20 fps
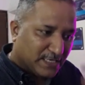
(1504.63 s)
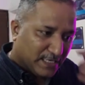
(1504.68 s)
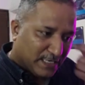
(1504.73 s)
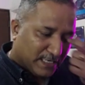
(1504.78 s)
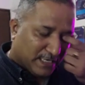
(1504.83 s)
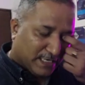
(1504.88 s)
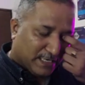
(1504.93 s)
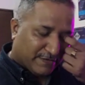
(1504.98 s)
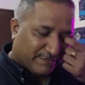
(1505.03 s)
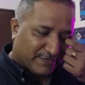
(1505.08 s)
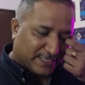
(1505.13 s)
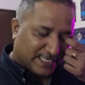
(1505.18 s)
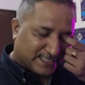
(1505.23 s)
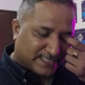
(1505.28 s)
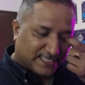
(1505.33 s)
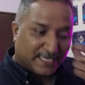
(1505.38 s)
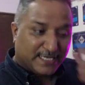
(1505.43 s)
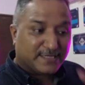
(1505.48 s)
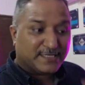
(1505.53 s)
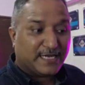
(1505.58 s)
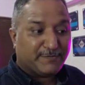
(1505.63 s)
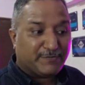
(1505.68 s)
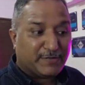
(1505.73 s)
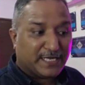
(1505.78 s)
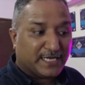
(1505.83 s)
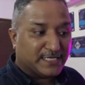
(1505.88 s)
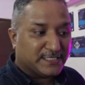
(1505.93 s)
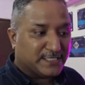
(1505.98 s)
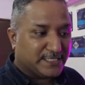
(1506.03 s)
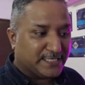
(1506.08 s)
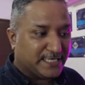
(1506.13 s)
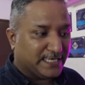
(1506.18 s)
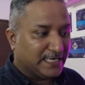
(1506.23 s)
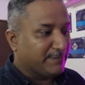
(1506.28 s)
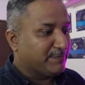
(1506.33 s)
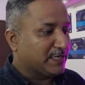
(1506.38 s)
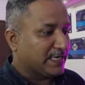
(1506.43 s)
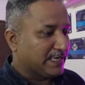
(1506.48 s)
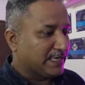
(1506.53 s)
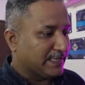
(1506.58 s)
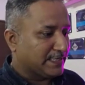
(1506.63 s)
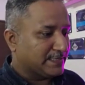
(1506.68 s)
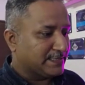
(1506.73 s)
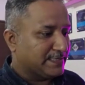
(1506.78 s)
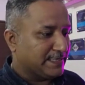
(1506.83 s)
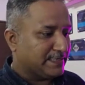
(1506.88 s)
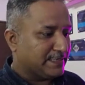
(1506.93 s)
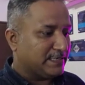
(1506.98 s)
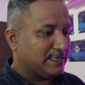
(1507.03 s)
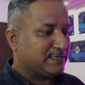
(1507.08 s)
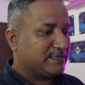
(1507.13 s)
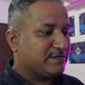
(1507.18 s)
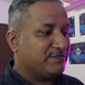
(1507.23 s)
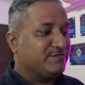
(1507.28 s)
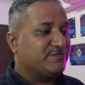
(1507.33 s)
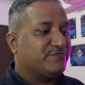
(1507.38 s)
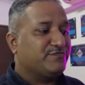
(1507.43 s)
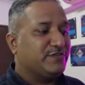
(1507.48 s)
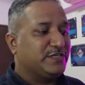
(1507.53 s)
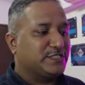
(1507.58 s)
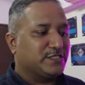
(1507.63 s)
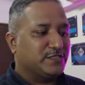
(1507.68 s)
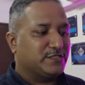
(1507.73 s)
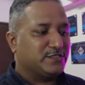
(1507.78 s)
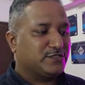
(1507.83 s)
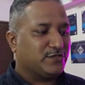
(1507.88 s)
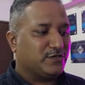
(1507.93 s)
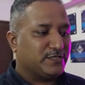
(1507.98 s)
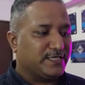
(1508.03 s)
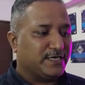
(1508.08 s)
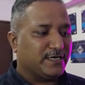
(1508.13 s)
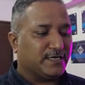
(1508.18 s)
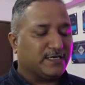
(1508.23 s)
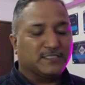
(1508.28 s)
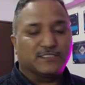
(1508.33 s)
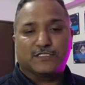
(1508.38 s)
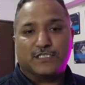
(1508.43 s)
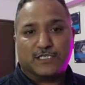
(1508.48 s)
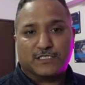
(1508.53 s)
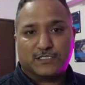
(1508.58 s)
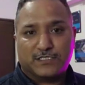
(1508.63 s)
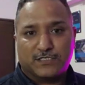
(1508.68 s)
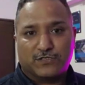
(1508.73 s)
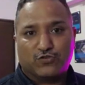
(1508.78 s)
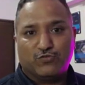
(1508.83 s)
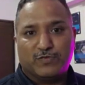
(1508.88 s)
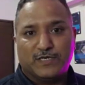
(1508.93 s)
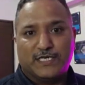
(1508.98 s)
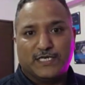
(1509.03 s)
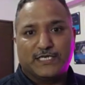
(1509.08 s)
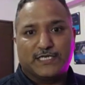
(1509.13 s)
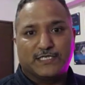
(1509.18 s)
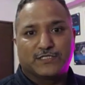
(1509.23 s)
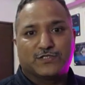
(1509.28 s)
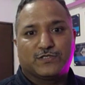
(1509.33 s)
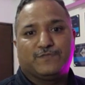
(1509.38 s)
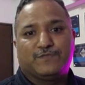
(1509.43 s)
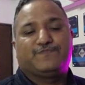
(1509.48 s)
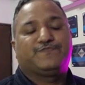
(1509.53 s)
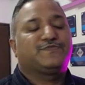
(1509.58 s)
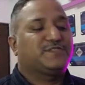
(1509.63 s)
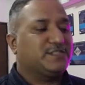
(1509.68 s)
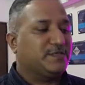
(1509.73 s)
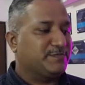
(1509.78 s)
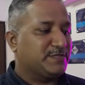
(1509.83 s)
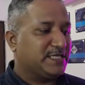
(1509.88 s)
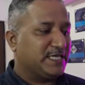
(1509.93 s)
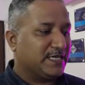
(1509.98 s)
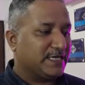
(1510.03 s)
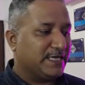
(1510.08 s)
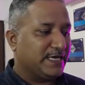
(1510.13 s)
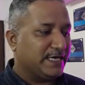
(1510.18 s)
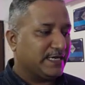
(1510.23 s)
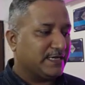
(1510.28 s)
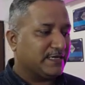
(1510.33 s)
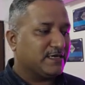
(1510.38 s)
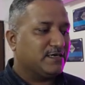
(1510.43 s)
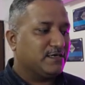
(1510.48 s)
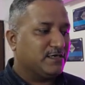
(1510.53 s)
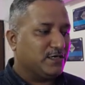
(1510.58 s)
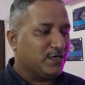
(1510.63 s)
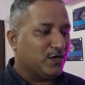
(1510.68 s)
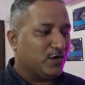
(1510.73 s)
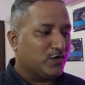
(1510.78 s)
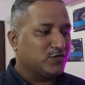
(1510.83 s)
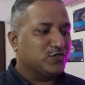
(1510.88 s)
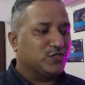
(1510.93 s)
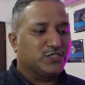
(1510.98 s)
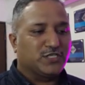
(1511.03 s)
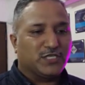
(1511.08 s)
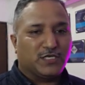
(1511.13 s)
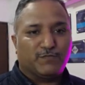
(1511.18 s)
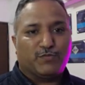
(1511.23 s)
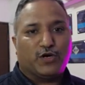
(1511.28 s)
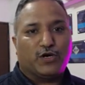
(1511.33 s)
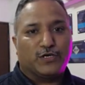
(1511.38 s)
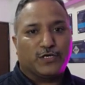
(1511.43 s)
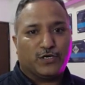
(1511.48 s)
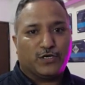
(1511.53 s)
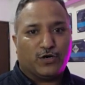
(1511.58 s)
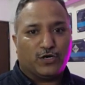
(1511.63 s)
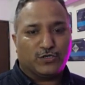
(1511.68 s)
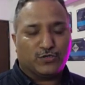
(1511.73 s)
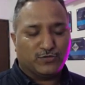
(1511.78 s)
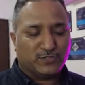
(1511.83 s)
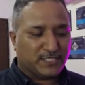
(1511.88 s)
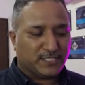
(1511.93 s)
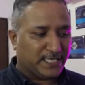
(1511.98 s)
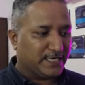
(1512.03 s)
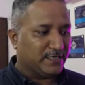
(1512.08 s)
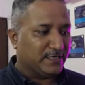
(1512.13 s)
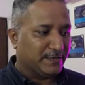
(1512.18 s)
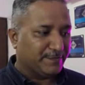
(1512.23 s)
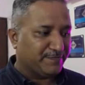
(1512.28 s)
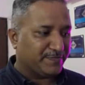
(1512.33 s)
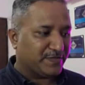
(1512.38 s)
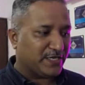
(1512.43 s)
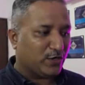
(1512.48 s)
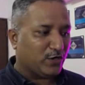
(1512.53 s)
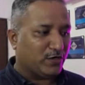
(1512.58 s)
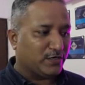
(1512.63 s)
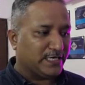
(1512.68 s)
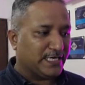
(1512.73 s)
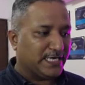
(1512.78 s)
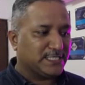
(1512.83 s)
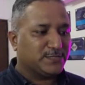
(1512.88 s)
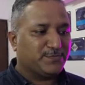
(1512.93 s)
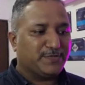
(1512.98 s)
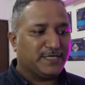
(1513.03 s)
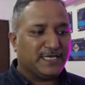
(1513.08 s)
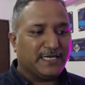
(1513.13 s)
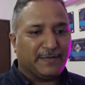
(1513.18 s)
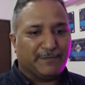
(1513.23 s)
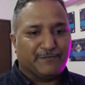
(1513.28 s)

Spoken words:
We can scale the application dynamically. There are features or there are constructs in Kubernetes, something like a horizontal pod autoscaler or HPA,